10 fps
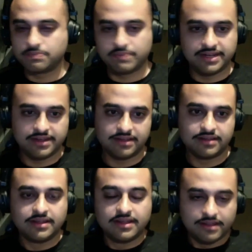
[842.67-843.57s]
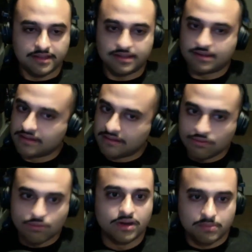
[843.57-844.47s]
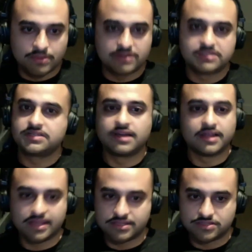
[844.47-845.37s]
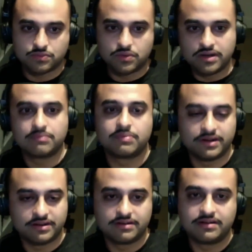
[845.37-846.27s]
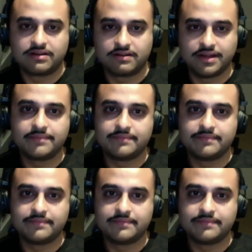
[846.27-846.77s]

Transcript: pitting like one person against one predator, right?